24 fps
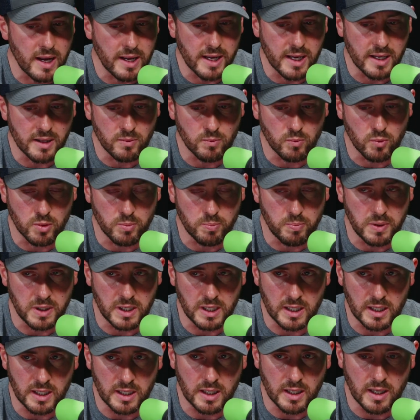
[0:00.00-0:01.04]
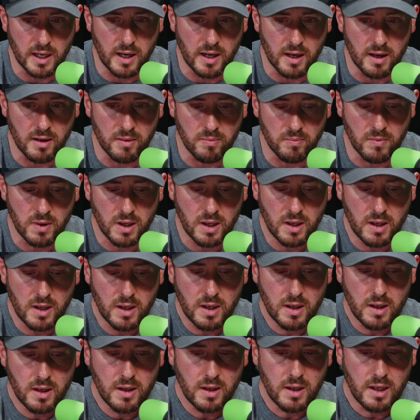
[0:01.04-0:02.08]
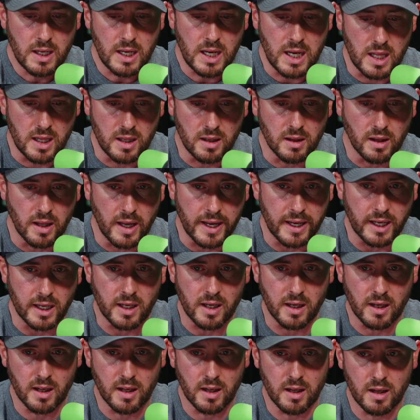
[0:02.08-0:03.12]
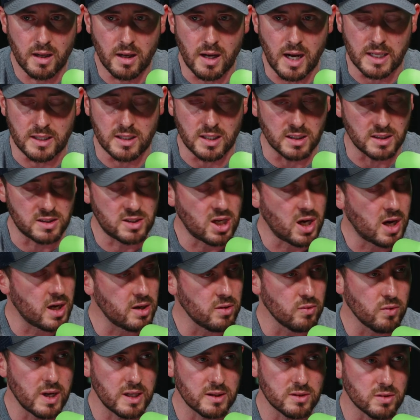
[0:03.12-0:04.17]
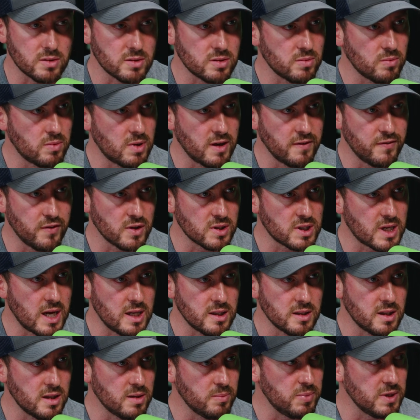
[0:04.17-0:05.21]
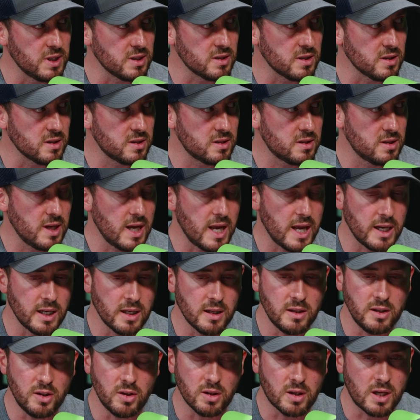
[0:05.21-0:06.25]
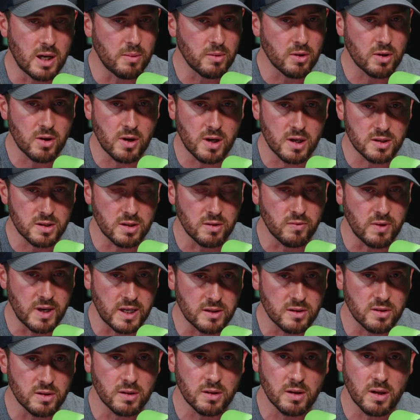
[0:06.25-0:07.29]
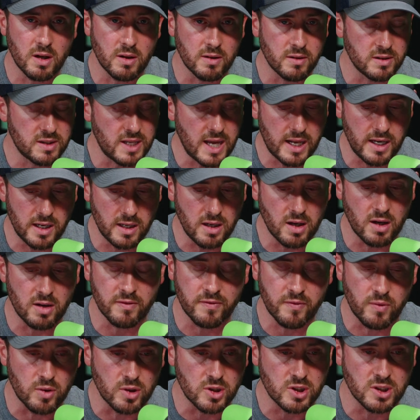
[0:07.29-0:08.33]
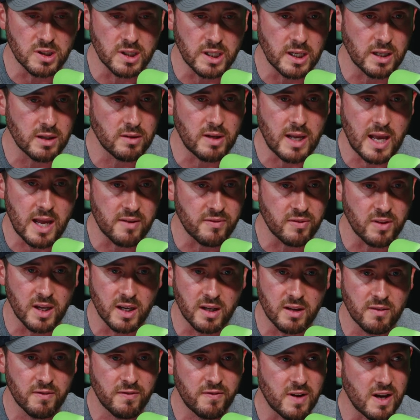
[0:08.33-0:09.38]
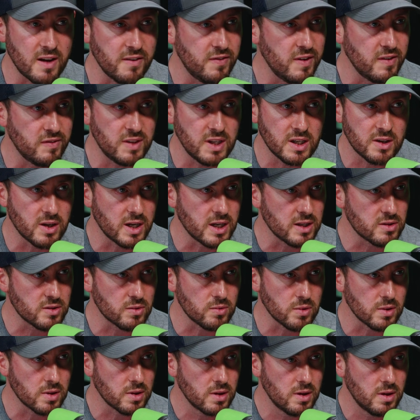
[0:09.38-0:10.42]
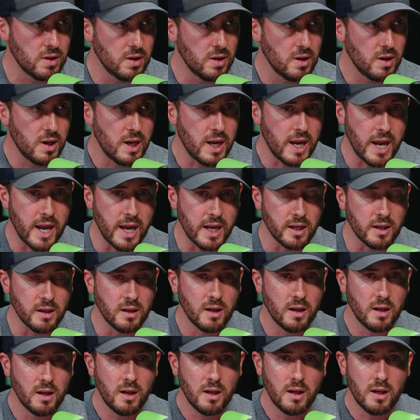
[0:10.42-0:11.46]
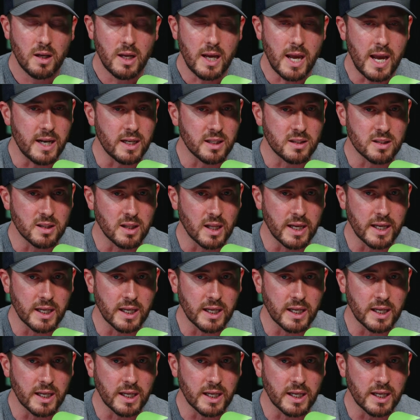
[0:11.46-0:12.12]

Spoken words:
end would be in like I did a ton of rentals when I first got into the business, and you come across a renter on tenant, unfortunately, to have like 550 credit score, and it's like,